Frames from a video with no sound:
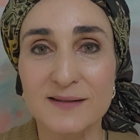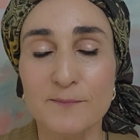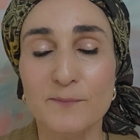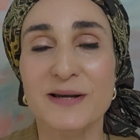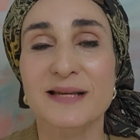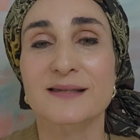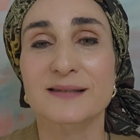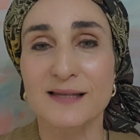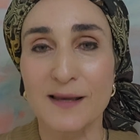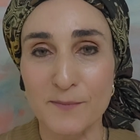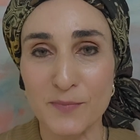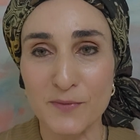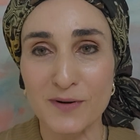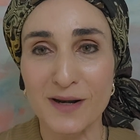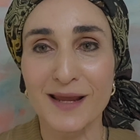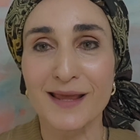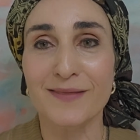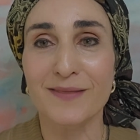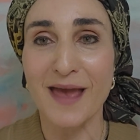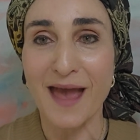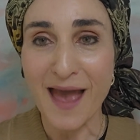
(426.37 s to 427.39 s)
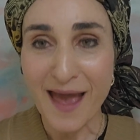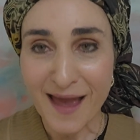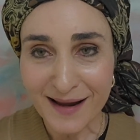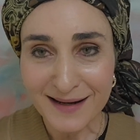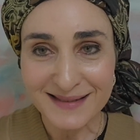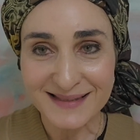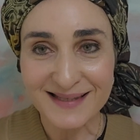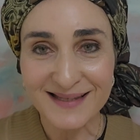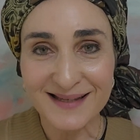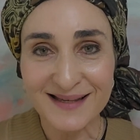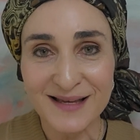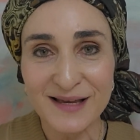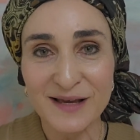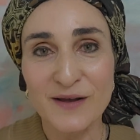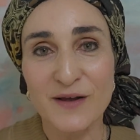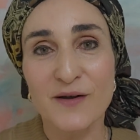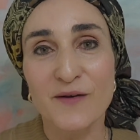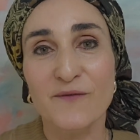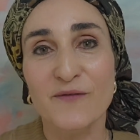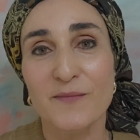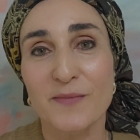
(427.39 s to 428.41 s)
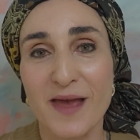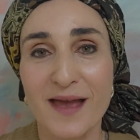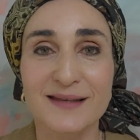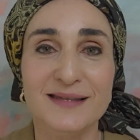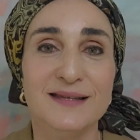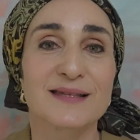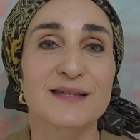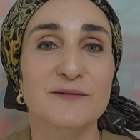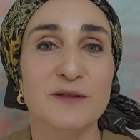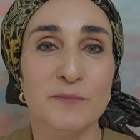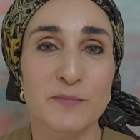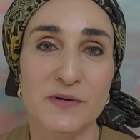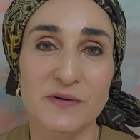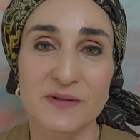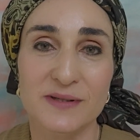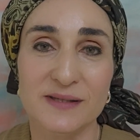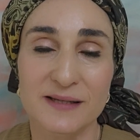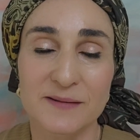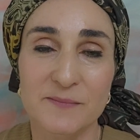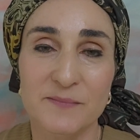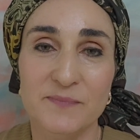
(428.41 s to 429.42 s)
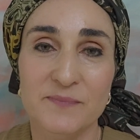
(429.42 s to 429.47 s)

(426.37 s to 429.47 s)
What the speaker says: By separating the act from the essence of the person.